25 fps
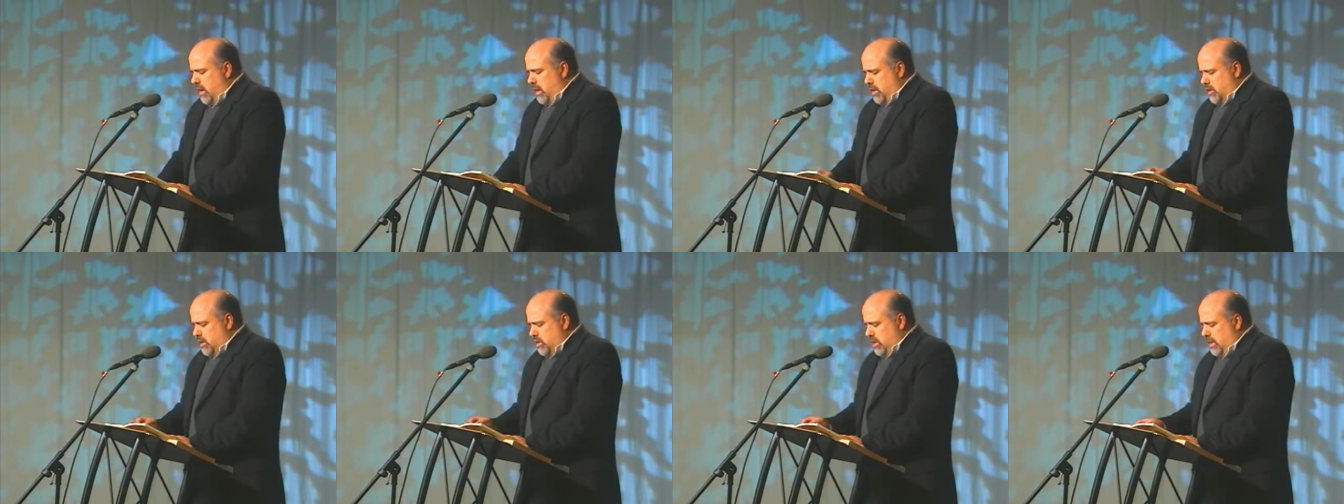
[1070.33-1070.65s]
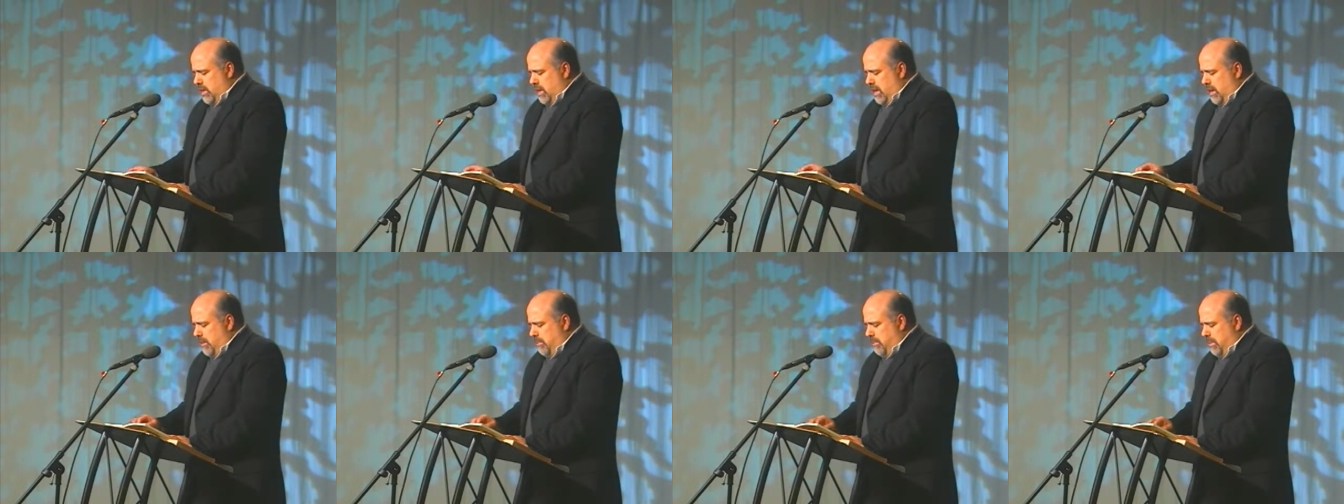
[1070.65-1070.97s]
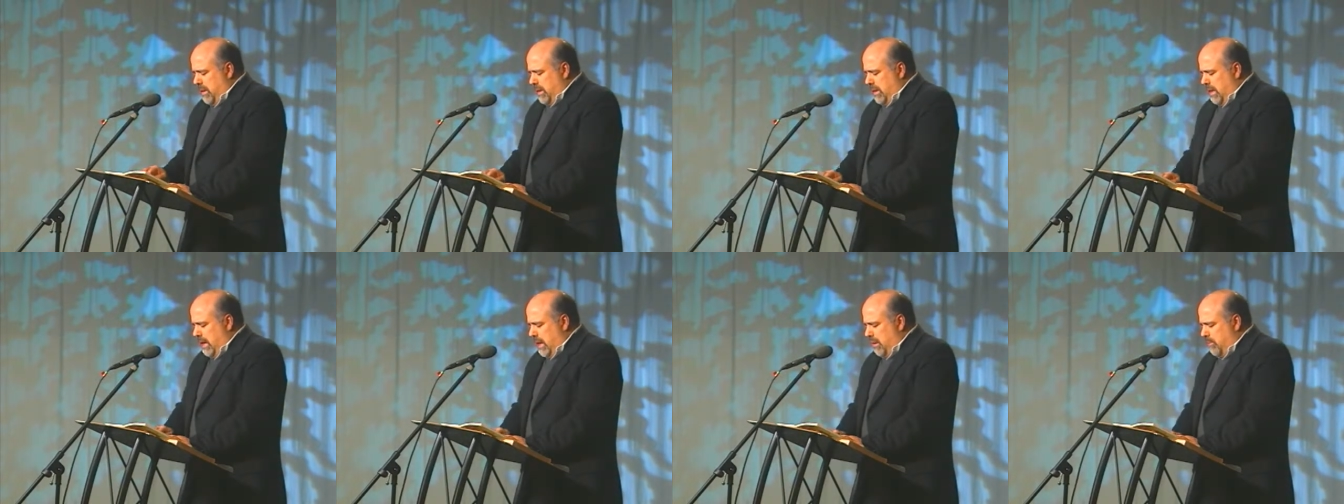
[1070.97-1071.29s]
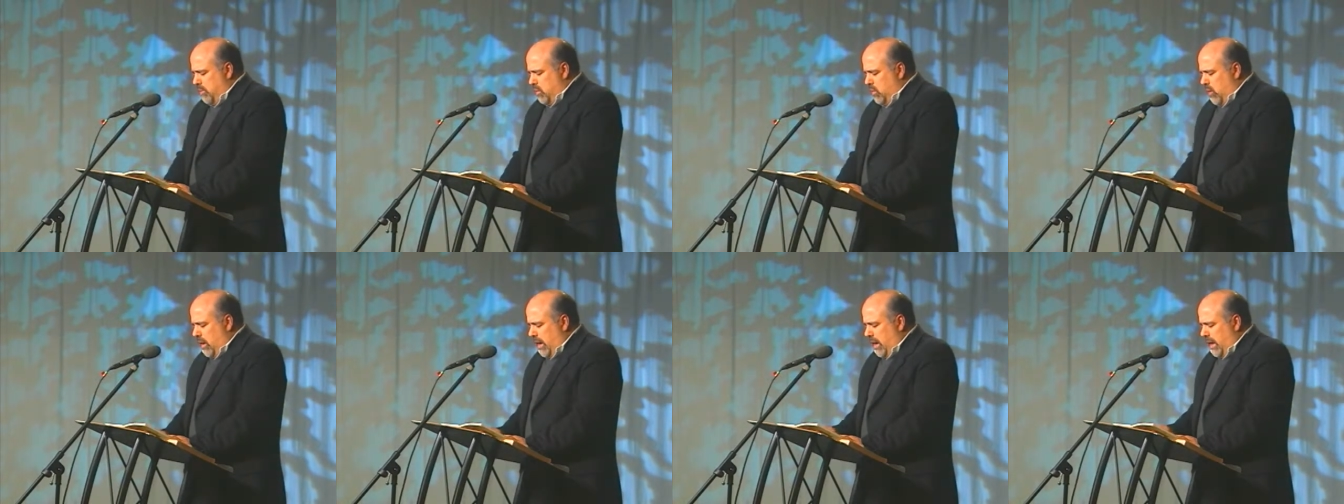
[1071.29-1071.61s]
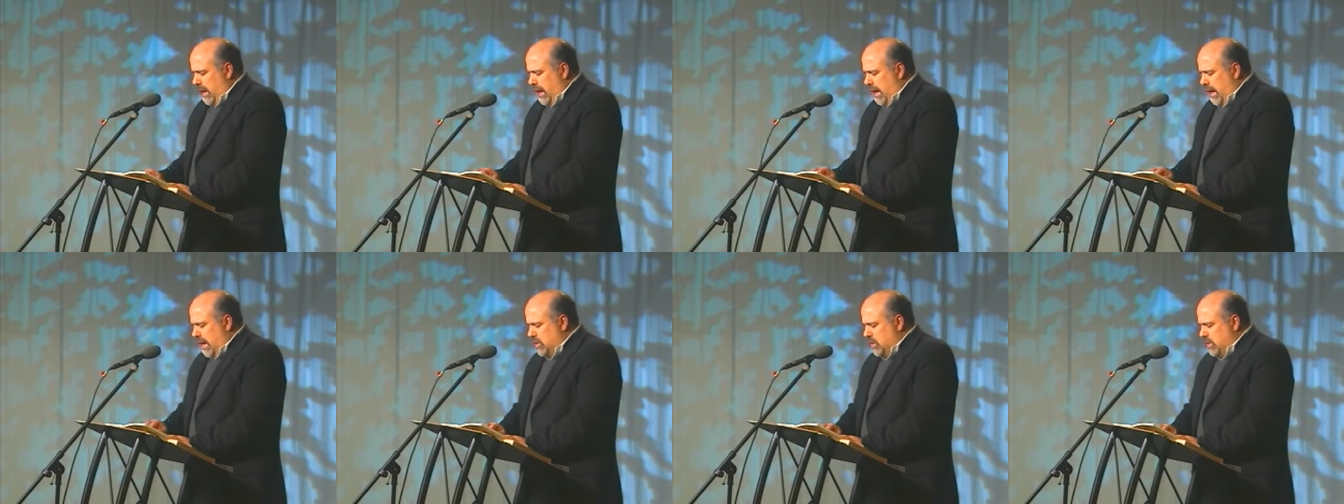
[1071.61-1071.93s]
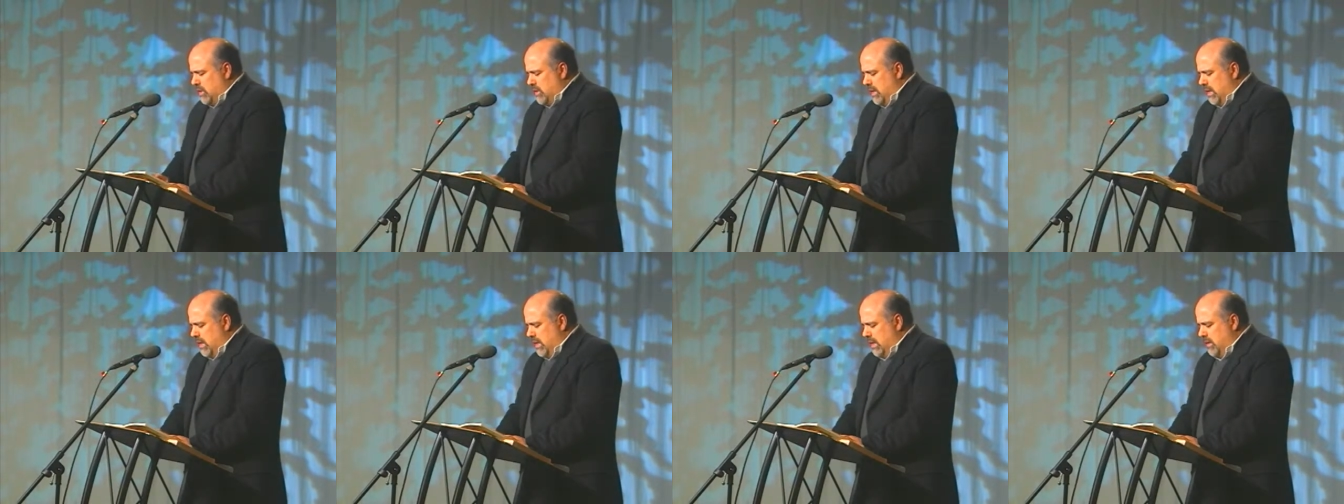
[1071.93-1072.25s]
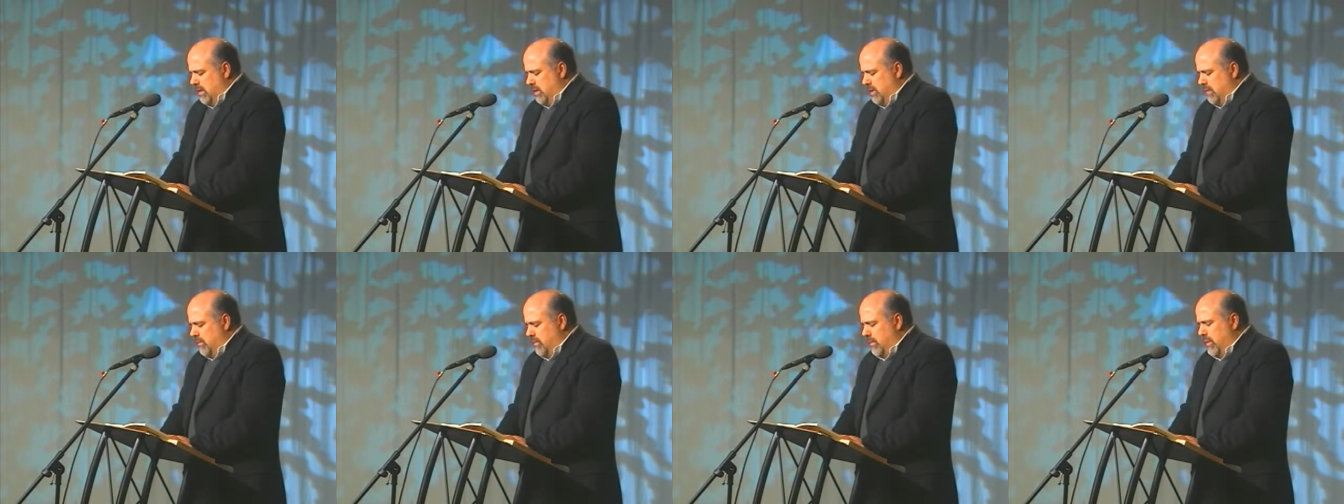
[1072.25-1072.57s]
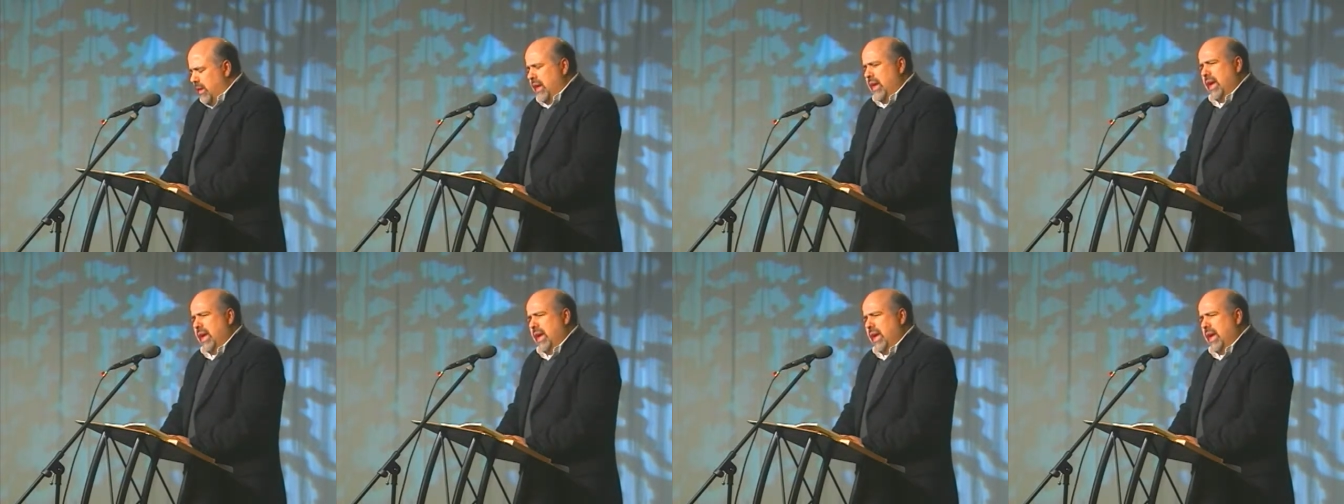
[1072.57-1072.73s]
She then became quite agitated